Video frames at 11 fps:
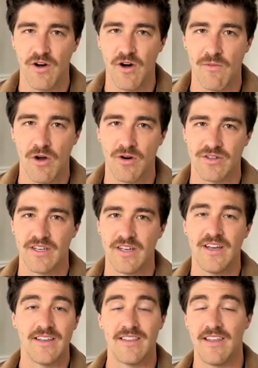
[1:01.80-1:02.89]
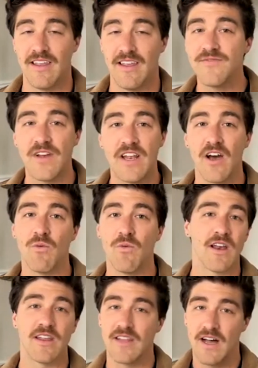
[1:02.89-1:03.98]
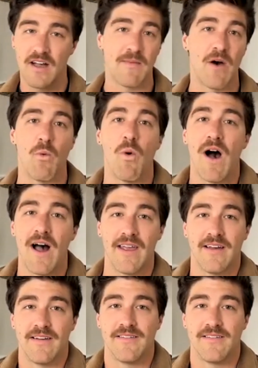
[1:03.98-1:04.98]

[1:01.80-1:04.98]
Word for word: of homeowners in this video we're going to talk about why